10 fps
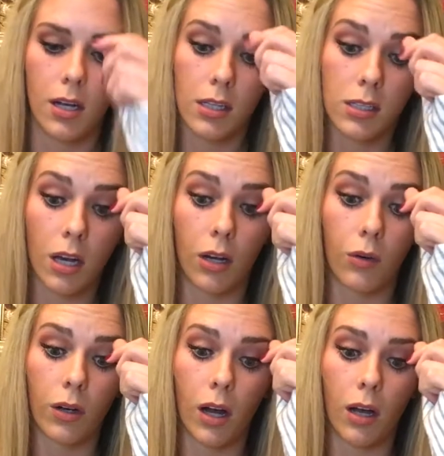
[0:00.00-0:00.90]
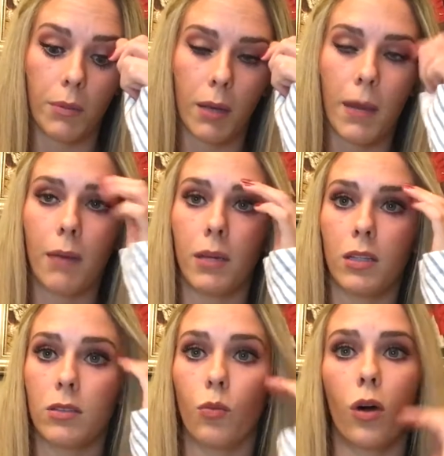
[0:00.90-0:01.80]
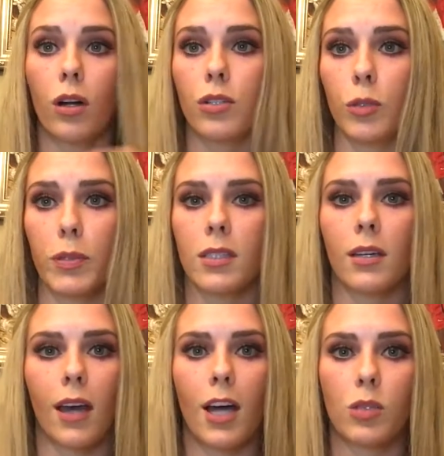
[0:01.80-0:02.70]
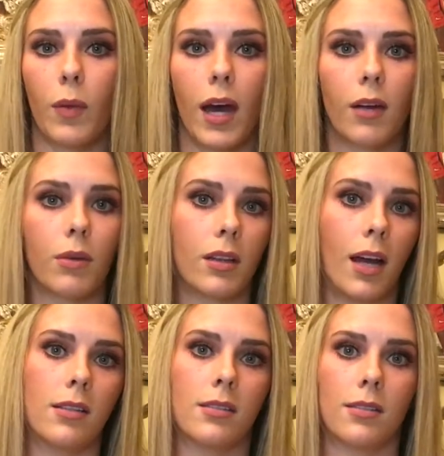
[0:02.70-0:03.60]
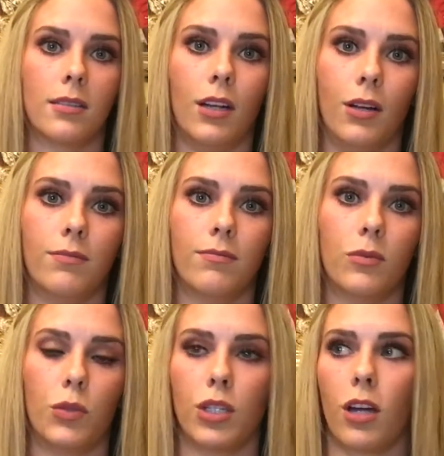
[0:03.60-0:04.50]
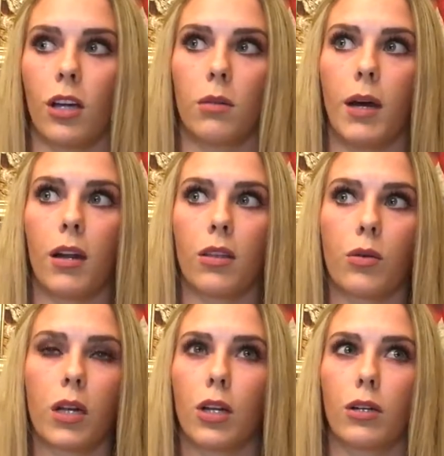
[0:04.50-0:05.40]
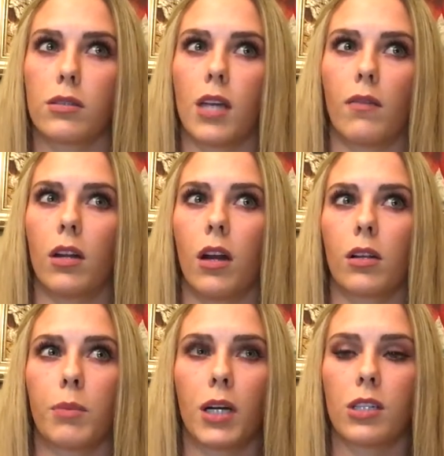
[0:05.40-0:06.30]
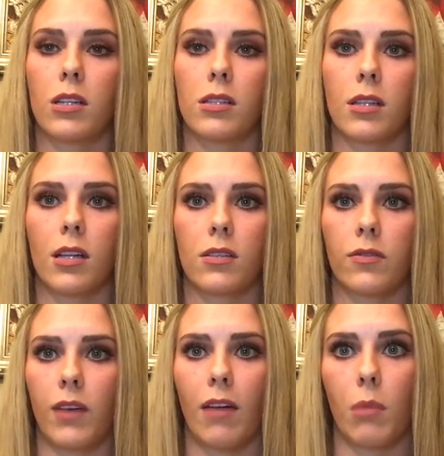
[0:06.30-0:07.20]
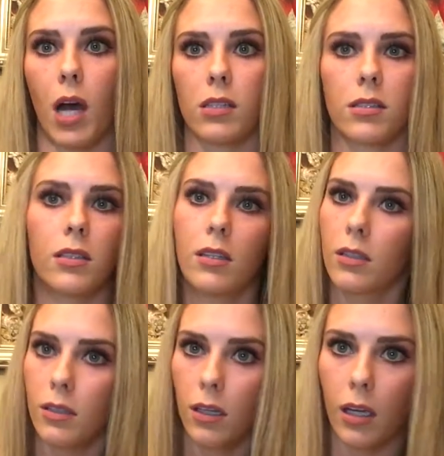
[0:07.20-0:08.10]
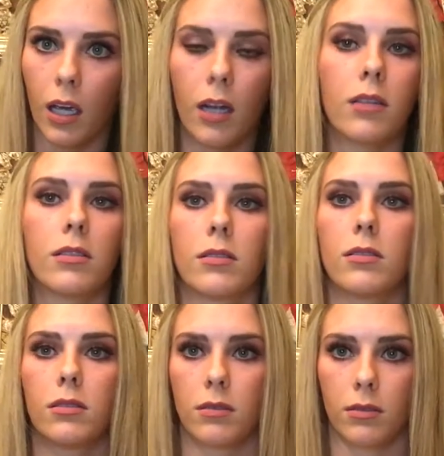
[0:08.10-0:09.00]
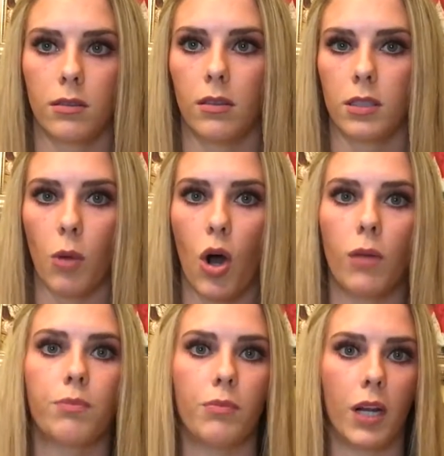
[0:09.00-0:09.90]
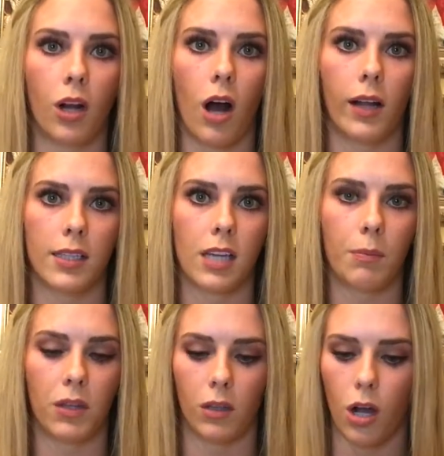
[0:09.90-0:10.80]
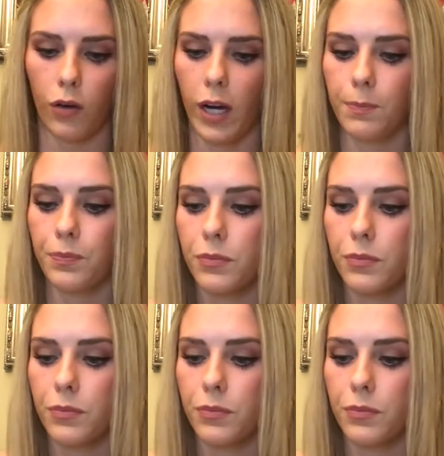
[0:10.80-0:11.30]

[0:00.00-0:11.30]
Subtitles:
So it may be 1 or 2% cash back, but that's, when you're talking about a $370 purchase, that's $5. Again, small, but it all adds up in the long run.